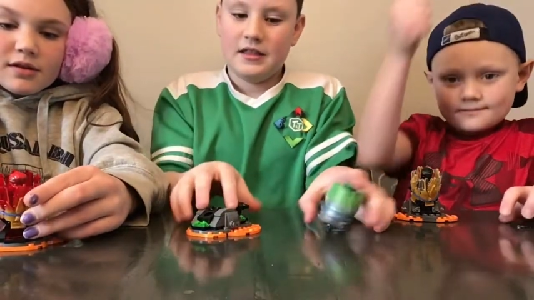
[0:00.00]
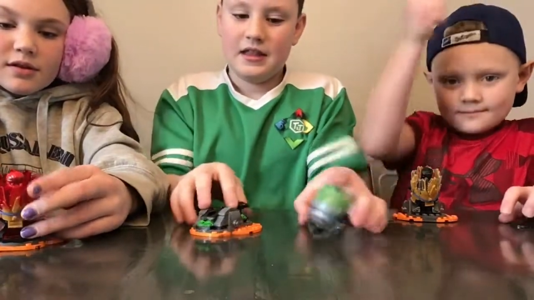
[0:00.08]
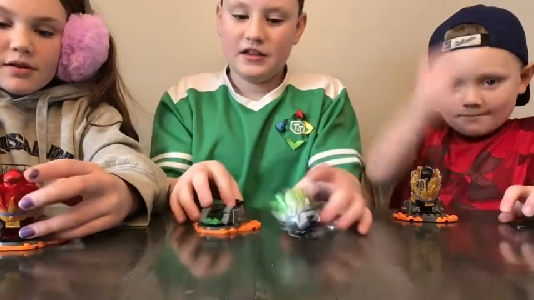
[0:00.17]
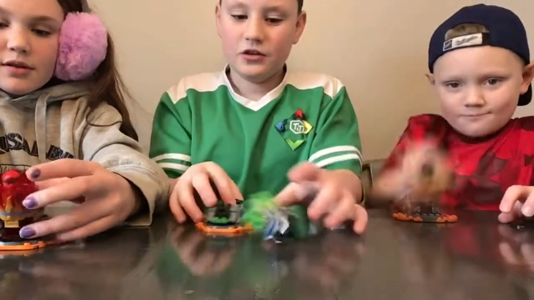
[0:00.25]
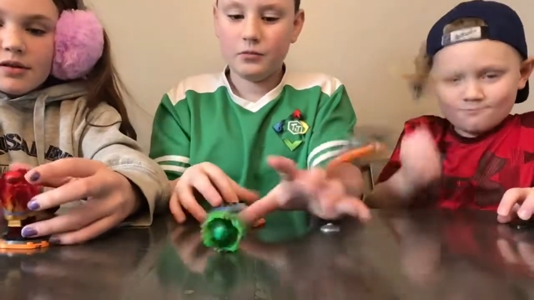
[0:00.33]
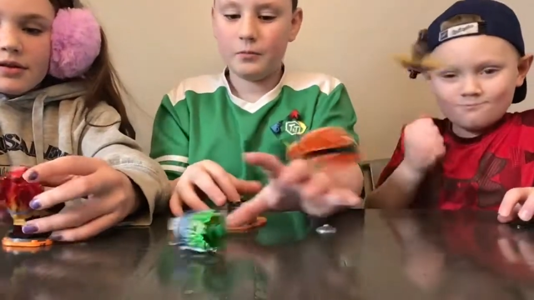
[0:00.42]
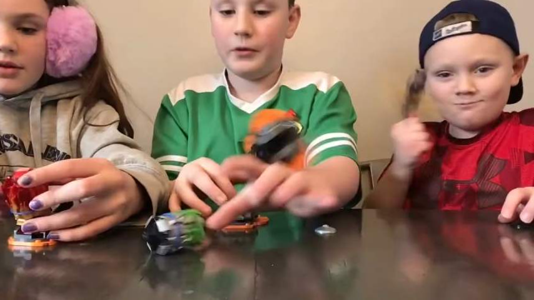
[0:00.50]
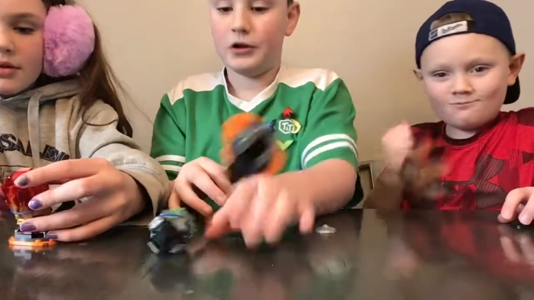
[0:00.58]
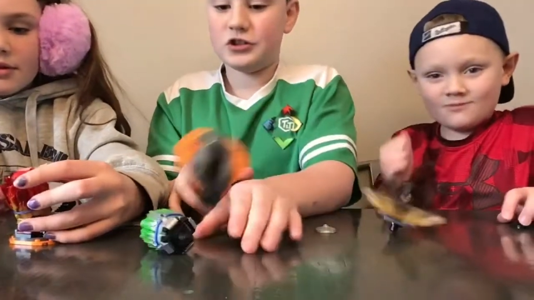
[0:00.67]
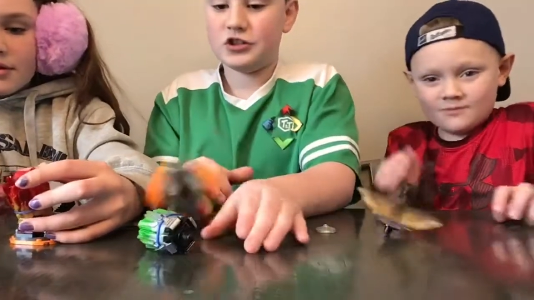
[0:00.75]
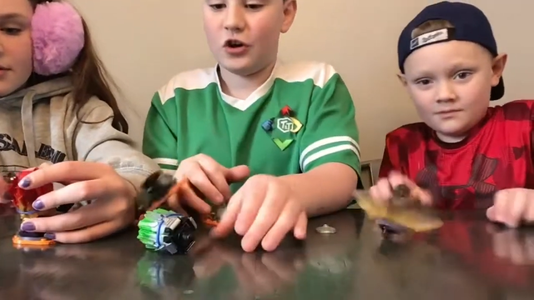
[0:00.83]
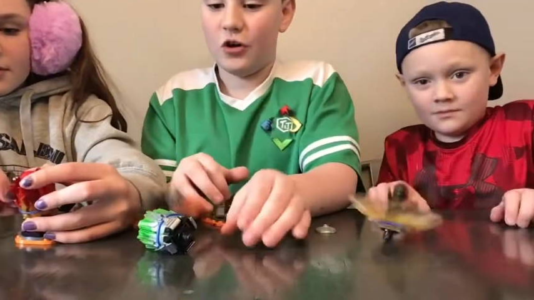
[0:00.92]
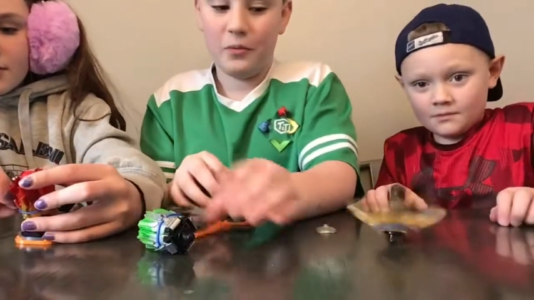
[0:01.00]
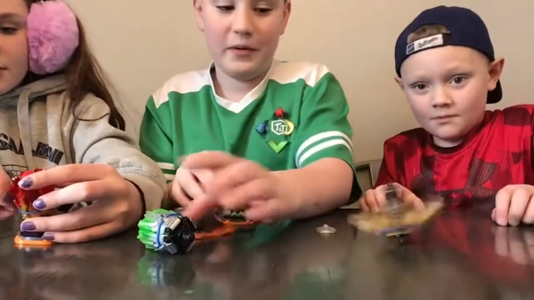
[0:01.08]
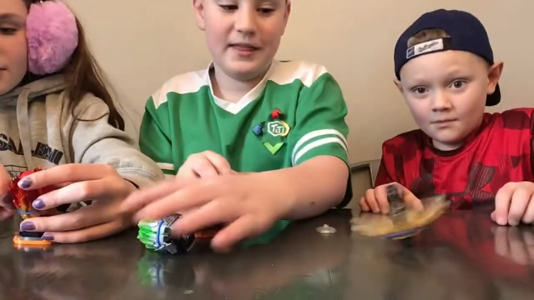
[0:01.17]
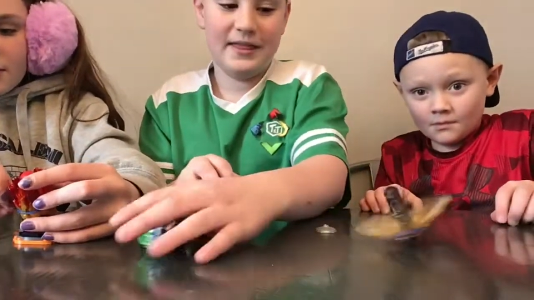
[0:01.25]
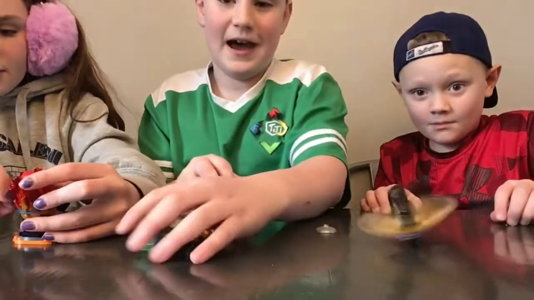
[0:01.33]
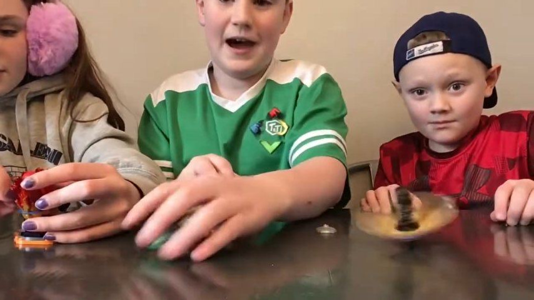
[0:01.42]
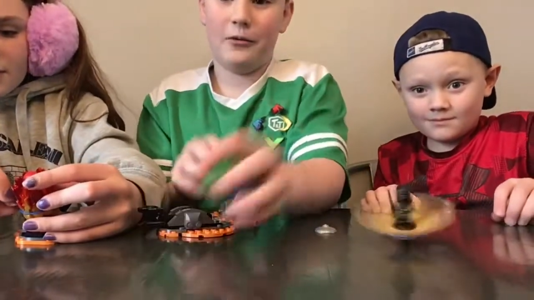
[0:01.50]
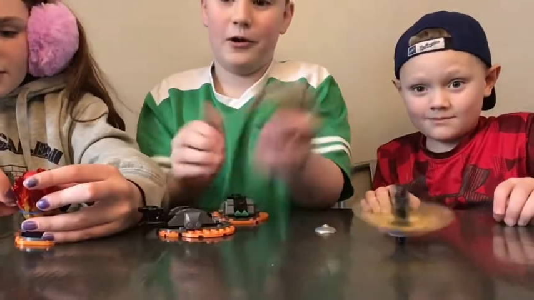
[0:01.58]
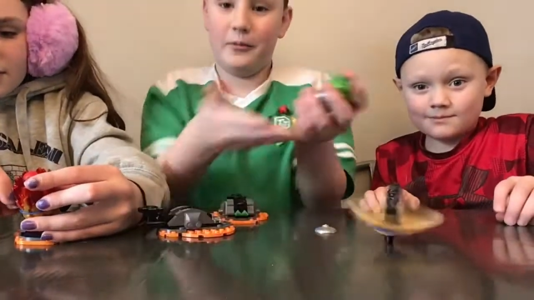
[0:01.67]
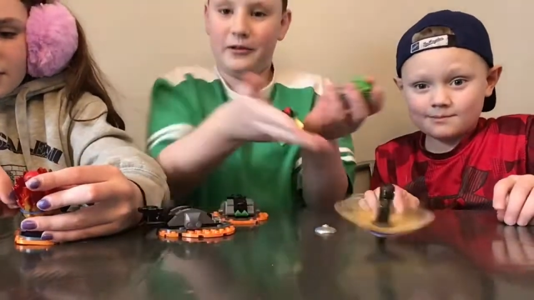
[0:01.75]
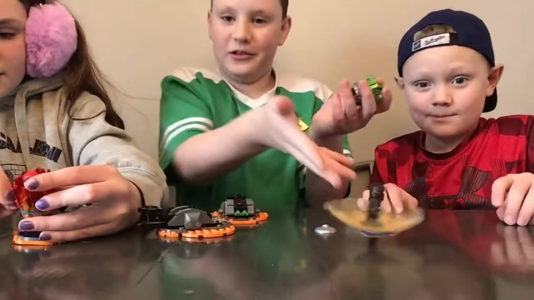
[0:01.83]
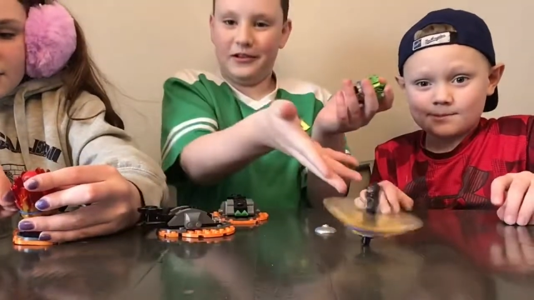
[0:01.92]
Speaker 1: They don't burst open that well,
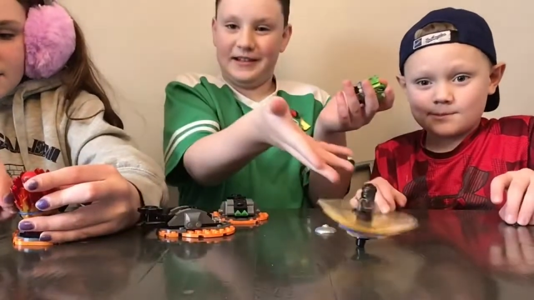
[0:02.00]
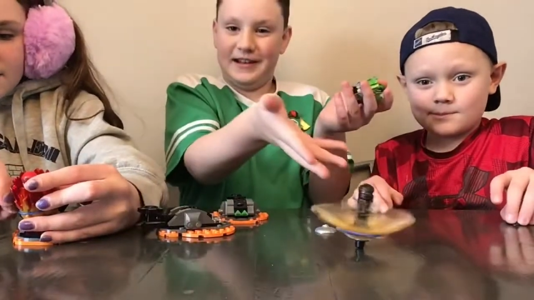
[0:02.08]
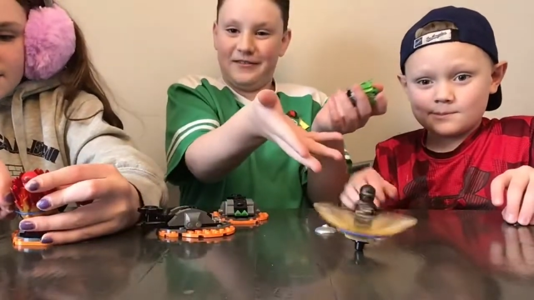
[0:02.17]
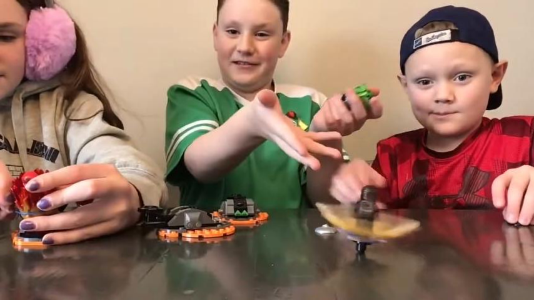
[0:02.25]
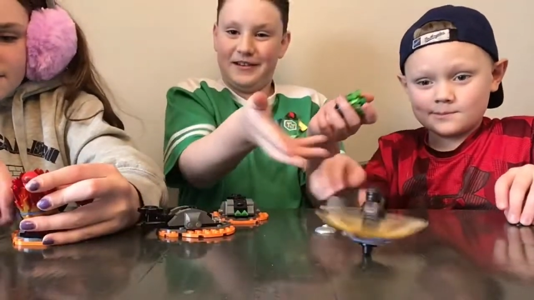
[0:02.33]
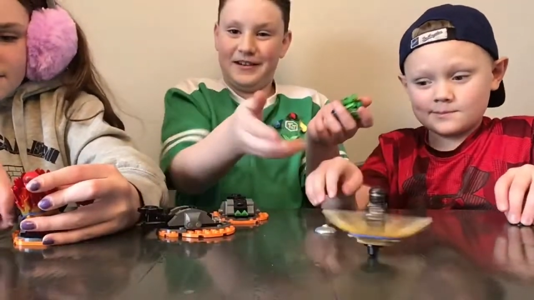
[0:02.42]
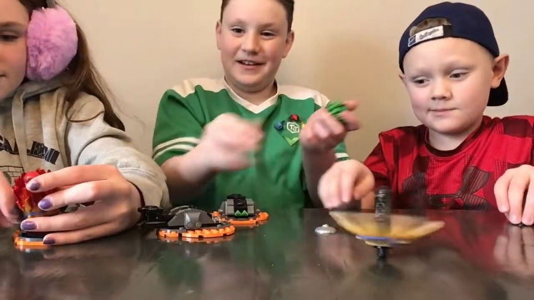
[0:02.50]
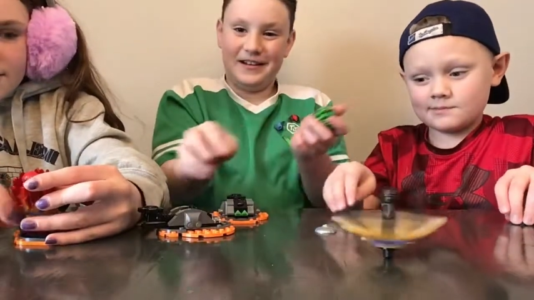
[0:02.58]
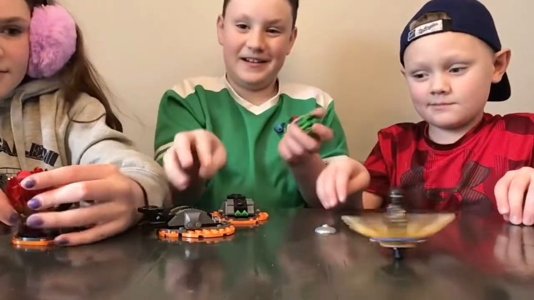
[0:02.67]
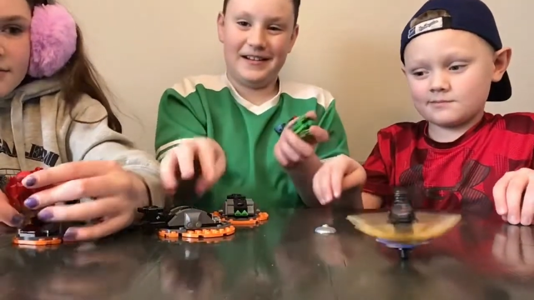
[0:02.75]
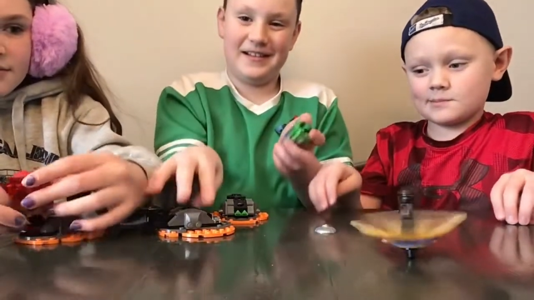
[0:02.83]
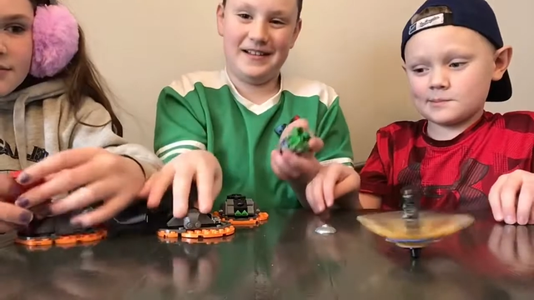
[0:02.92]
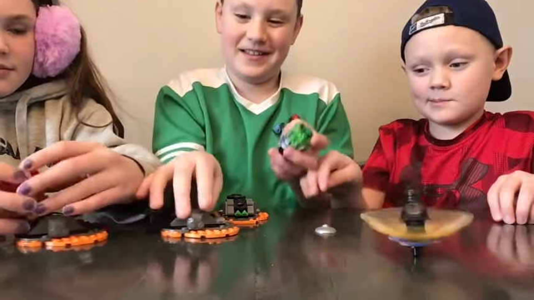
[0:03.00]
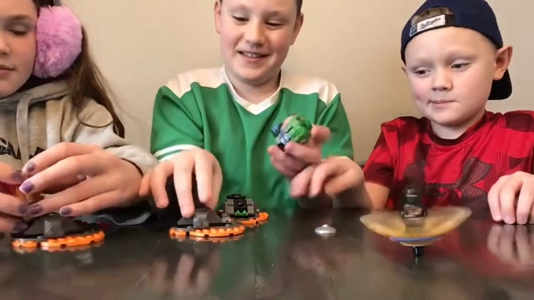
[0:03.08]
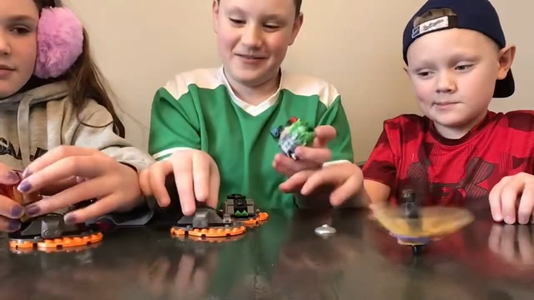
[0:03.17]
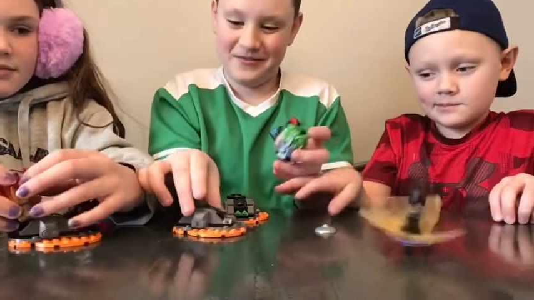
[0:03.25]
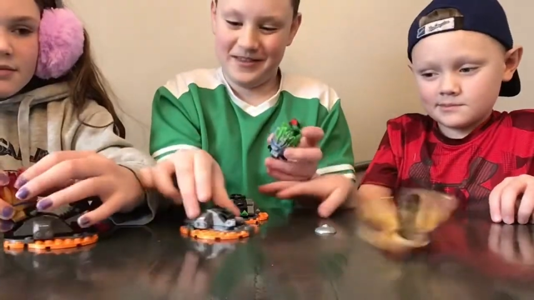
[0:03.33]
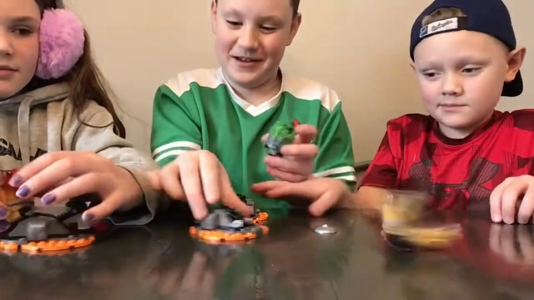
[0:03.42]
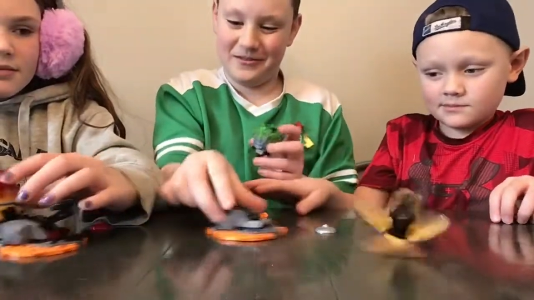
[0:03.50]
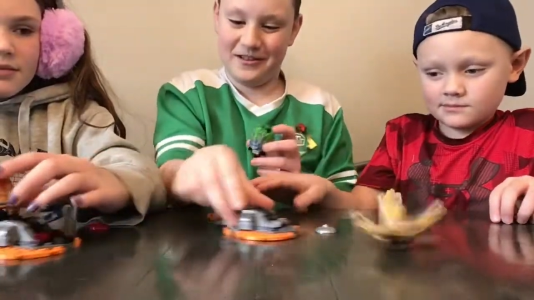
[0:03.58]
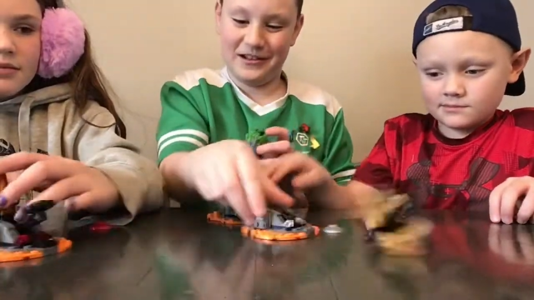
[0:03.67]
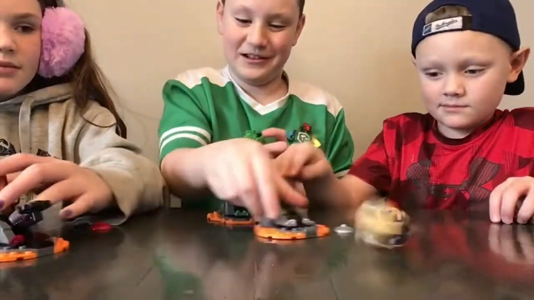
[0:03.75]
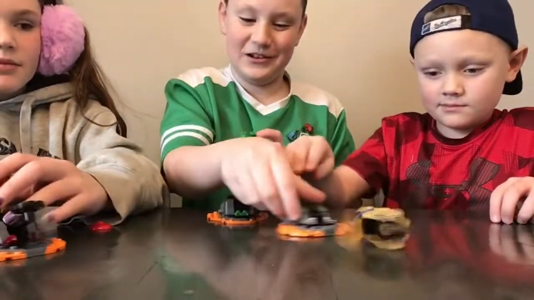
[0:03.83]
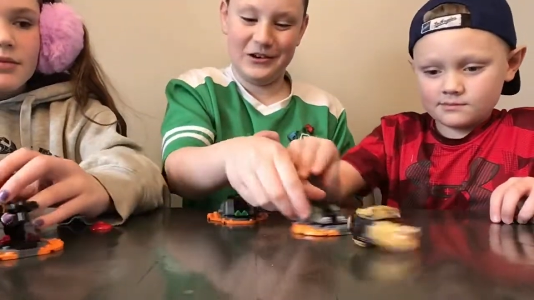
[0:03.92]
but look at that one. That
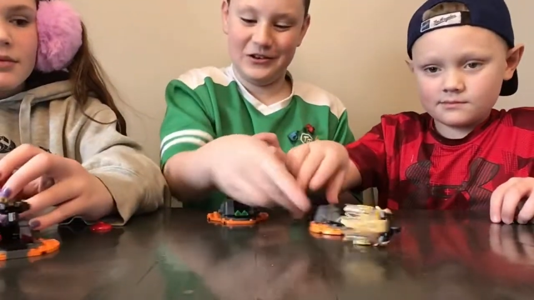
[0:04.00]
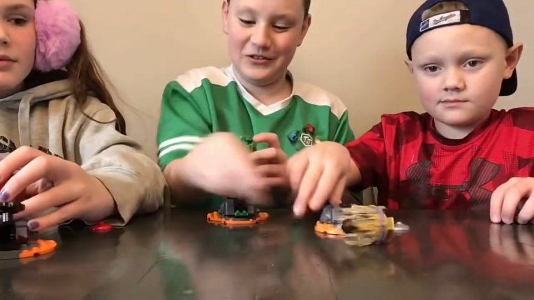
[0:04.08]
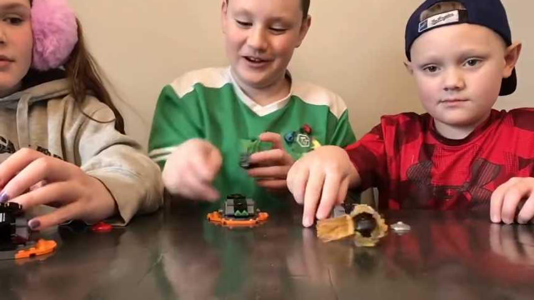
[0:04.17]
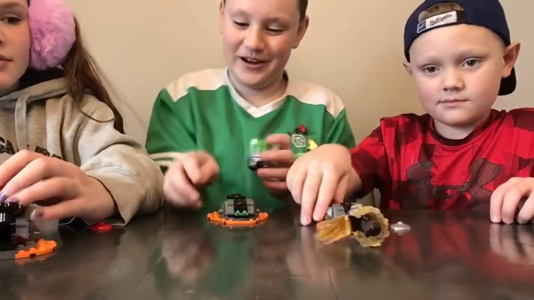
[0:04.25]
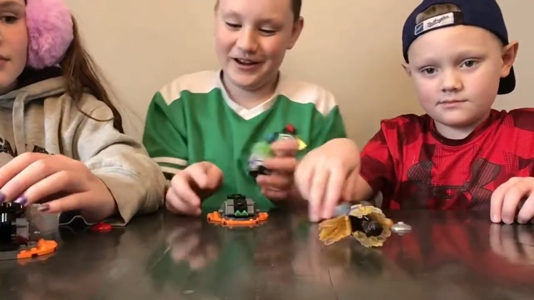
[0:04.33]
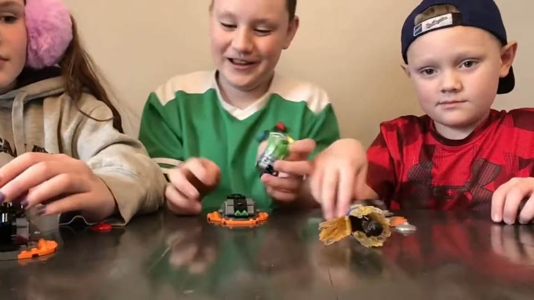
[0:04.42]
was a glory.